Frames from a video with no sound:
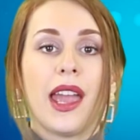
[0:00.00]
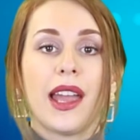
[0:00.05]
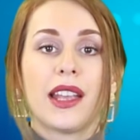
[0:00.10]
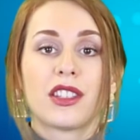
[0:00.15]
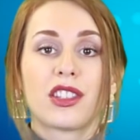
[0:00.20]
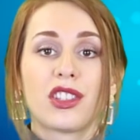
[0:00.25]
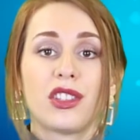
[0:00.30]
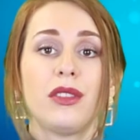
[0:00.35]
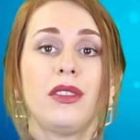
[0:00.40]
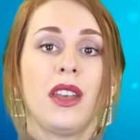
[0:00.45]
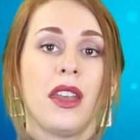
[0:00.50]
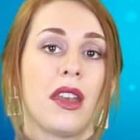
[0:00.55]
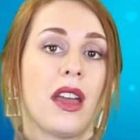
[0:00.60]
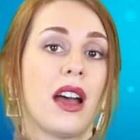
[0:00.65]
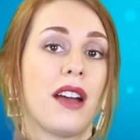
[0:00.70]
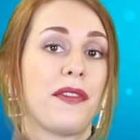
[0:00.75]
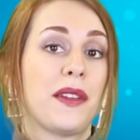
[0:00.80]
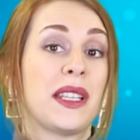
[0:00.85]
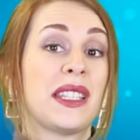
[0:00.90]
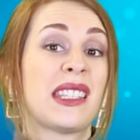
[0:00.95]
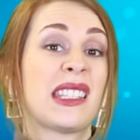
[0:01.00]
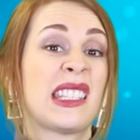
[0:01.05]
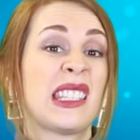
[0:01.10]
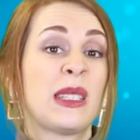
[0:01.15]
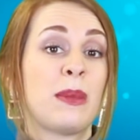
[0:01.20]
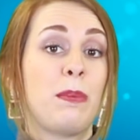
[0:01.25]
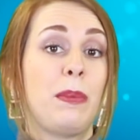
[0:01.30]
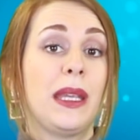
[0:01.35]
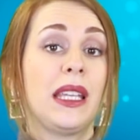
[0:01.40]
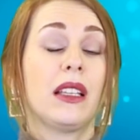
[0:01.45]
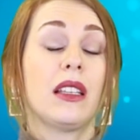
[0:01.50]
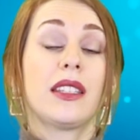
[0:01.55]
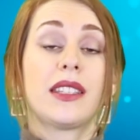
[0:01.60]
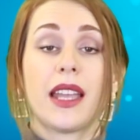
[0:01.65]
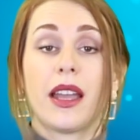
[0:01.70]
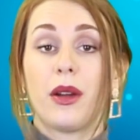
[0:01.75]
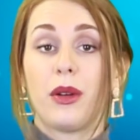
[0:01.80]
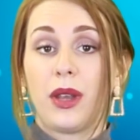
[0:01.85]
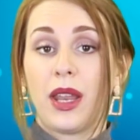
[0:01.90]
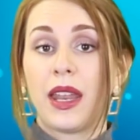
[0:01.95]
and soon enough it spills
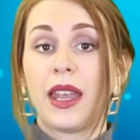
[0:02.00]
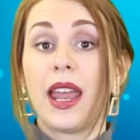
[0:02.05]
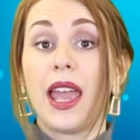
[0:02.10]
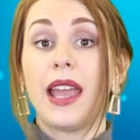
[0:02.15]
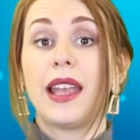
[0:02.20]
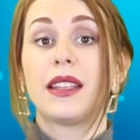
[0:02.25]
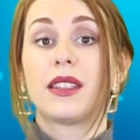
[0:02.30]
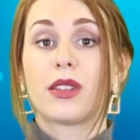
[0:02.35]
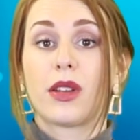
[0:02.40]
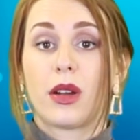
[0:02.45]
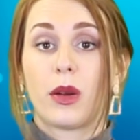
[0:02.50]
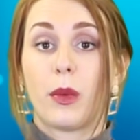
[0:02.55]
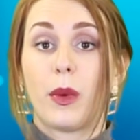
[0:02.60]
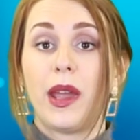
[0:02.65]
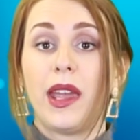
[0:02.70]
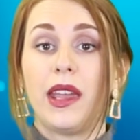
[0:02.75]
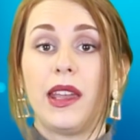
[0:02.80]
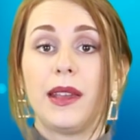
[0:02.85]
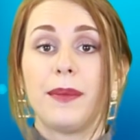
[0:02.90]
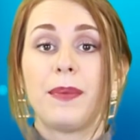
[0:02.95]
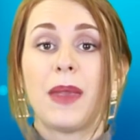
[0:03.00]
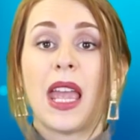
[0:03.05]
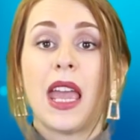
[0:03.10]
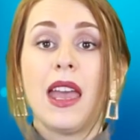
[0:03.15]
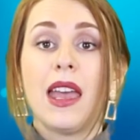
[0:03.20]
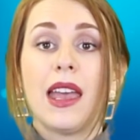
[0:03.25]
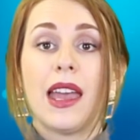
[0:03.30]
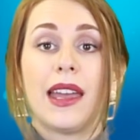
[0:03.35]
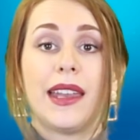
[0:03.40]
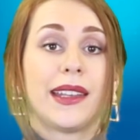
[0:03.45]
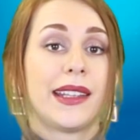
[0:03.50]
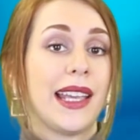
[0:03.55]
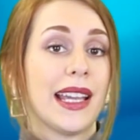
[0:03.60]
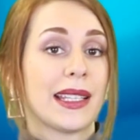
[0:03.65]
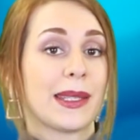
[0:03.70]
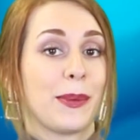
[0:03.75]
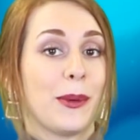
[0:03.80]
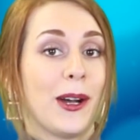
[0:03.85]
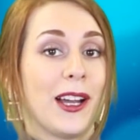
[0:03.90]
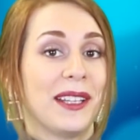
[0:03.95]
out and heads our way. And
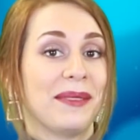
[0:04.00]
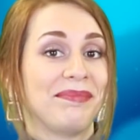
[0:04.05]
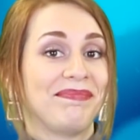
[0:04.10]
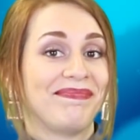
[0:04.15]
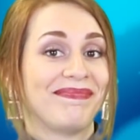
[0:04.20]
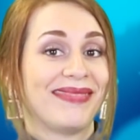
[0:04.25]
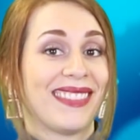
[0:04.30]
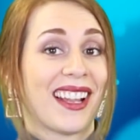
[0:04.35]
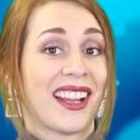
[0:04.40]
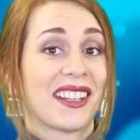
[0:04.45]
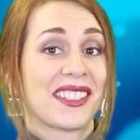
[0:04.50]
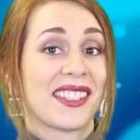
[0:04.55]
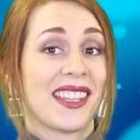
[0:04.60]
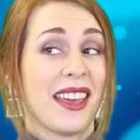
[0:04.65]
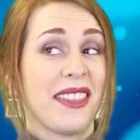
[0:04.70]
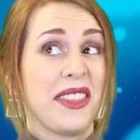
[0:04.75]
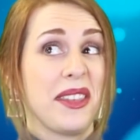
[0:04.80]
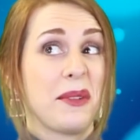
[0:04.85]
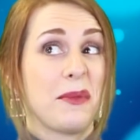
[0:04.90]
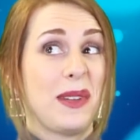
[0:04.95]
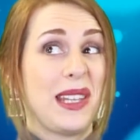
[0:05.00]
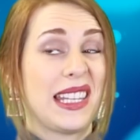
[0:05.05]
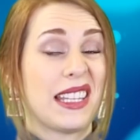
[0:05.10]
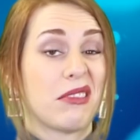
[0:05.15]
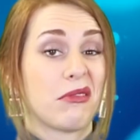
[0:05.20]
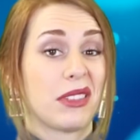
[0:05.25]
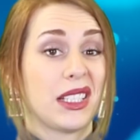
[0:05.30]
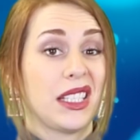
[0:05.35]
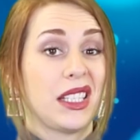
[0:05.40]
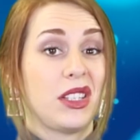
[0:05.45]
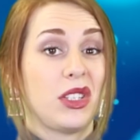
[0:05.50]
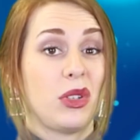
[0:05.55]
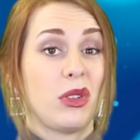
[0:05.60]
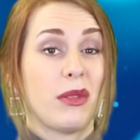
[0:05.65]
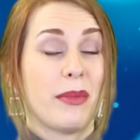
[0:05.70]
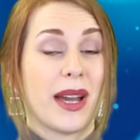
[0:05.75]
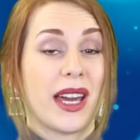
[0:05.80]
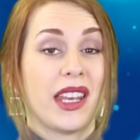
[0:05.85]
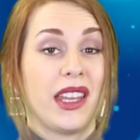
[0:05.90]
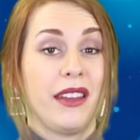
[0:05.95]
guess what? There's nothing we can really do
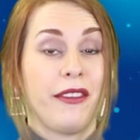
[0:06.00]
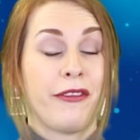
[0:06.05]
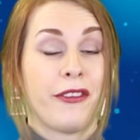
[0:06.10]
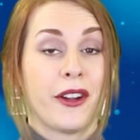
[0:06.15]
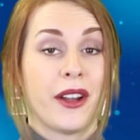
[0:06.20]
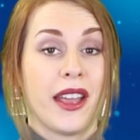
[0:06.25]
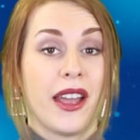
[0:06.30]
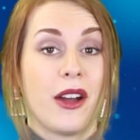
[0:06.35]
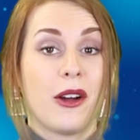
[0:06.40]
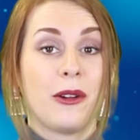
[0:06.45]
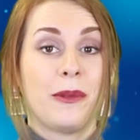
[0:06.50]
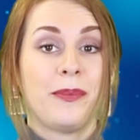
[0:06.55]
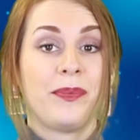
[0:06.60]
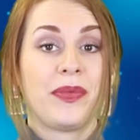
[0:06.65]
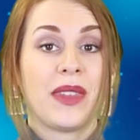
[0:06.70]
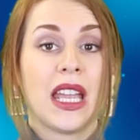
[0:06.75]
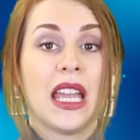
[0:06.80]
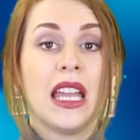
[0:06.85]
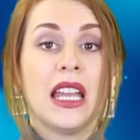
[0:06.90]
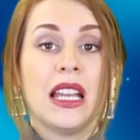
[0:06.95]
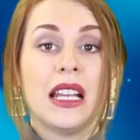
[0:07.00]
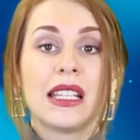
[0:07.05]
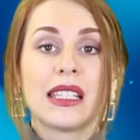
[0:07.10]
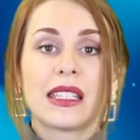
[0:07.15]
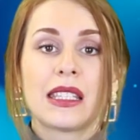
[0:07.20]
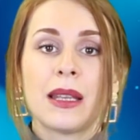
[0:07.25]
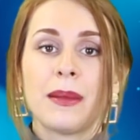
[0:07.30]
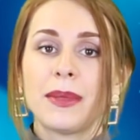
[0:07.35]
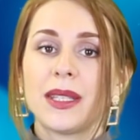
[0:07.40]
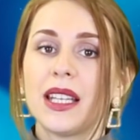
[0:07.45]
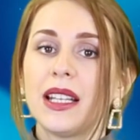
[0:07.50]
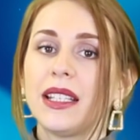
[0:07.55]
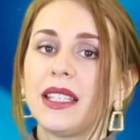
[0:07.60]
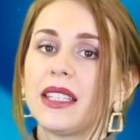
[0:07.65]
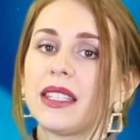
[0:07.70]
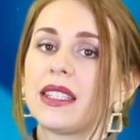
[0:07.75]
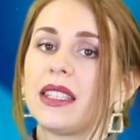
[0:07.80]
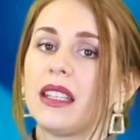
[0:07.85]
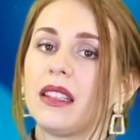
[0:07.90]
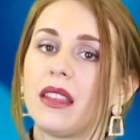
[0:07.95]
about it for now. Some
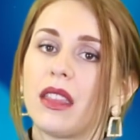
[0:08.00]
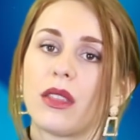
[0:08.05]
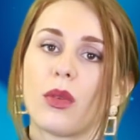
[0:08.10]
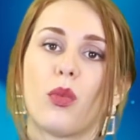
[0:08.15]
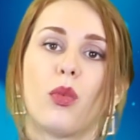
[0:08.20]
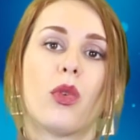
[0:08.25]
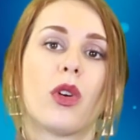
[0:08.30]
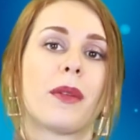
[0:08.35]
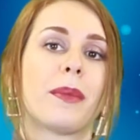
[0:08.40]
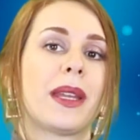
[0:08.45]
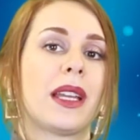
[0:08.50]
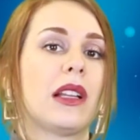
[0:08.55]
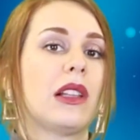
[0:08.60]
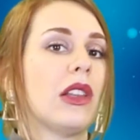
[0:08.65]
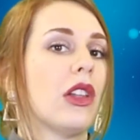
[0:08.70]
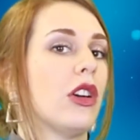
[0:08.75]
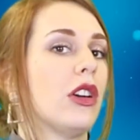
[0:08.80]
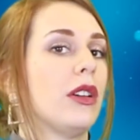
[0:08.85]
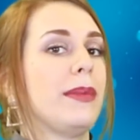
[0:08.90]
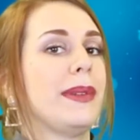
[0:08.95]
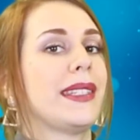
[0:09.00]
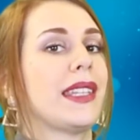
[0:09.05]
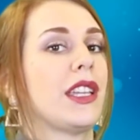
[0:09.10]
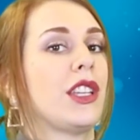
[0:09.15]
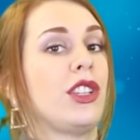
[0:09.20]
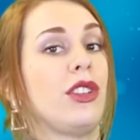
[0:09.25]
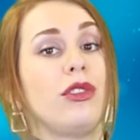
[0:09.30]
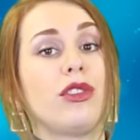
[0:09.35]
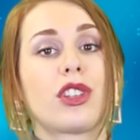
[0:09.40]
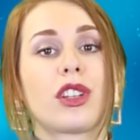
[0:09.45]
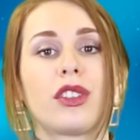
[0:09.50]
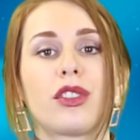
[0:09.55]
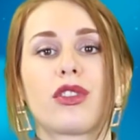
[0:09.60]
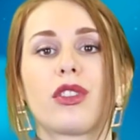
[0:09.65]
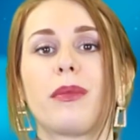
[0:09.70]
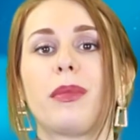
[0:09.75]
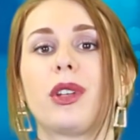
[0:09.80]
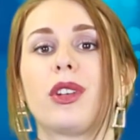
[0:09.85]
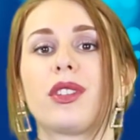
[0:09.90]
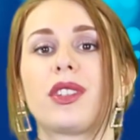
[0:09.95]
scientists think that the warming globe is a huge
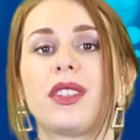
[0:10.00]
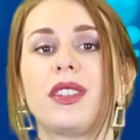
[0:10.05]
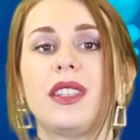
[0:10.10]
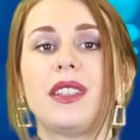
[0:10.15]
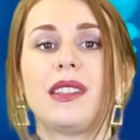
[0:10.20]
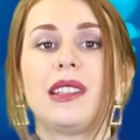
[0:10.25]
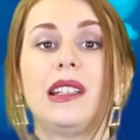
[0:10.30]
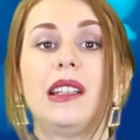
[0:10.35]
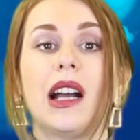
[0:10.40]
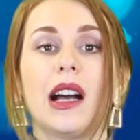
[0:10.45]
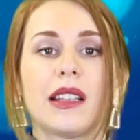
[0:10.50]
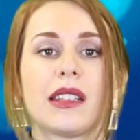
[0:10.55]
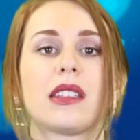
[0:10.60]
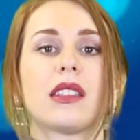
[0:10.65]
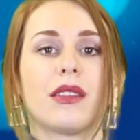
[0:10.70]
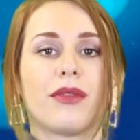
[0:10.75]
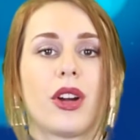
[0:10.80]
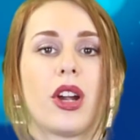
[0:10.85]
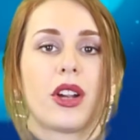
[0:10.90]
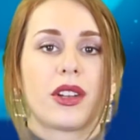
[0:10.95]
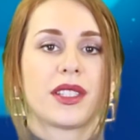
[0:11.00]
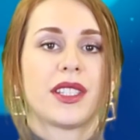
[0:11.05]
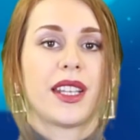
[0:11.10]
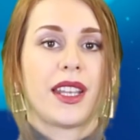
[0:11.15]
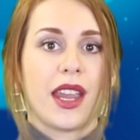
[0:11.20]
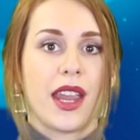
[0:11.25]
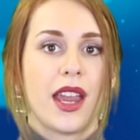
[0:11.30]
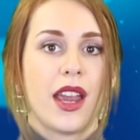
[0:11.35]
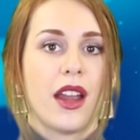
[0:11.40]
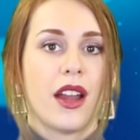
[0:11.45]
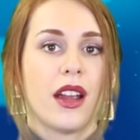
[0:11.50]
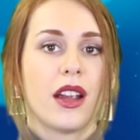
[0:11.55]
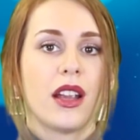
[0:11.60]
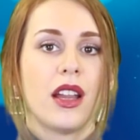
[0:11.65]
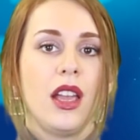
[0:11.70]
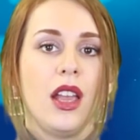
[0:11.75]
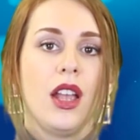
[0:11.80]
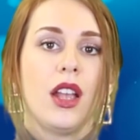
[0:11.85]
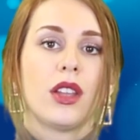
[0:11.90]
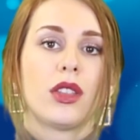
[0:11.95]
contributor to these gusts of Arctic air.
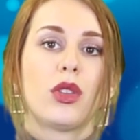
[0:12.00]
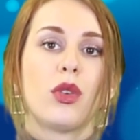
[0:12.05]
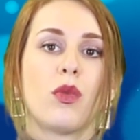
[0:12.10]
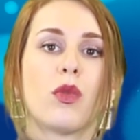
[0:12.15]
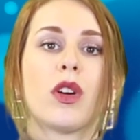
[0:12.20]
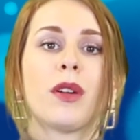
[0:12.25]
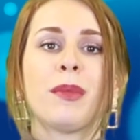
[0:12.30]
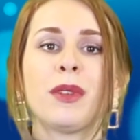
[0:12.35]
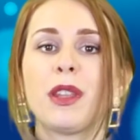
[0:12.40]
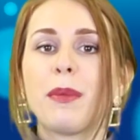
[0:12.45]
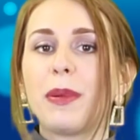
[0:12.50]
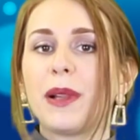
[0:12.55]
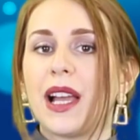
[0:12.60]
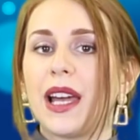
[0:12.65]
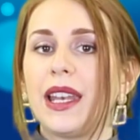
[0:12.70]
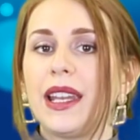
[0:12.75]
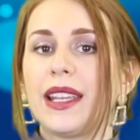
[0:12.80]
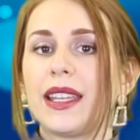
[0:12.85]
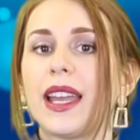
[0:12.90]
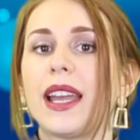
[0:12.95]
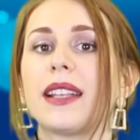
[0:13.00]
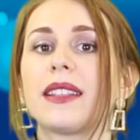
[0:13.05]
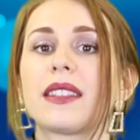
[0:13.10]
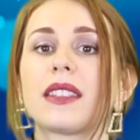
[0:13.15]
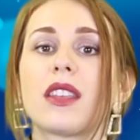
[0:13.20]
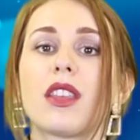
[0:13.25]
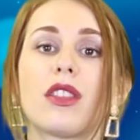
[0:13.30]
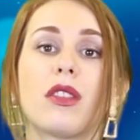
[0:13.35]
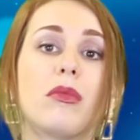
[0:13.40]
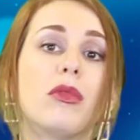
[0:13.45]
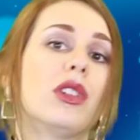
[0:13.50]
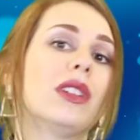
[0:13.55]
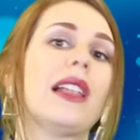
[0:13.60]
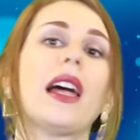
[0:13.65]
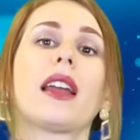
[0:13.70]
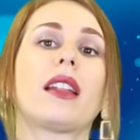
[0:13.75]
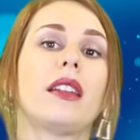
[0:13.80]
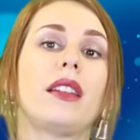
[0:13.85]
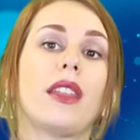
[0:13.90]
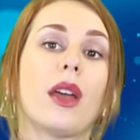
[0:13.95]
The warmer the planet gets, the more
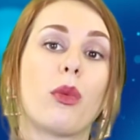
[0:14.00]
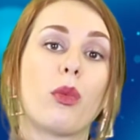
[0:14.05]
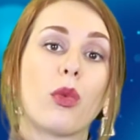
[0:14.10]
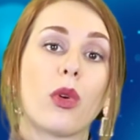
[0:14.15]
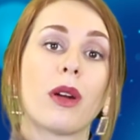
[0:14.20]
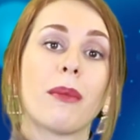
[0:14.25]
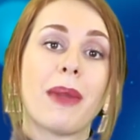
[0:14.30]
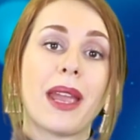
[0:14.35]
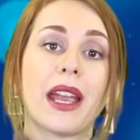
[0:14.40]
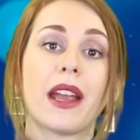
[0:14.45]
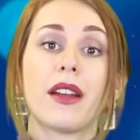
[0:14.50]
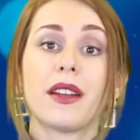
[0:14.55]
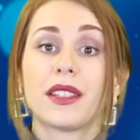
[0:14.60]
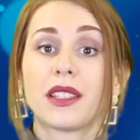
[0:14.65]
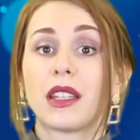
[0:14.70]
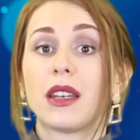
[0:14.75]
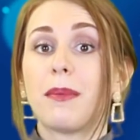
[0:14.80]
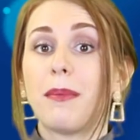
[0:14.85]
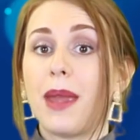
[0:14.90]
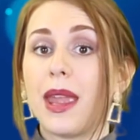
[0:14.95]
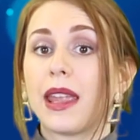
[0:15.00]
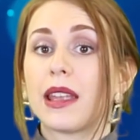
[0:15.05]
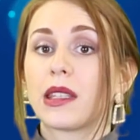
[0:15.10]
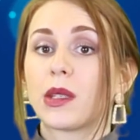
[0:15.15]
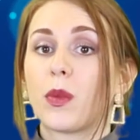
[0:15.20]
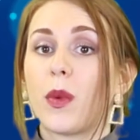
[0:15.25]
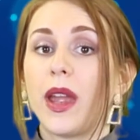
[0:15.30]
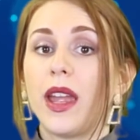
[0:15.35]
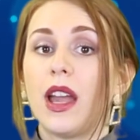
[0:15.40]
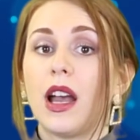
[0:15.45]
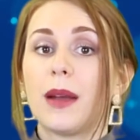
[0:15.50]
likely that warm air is going to make its way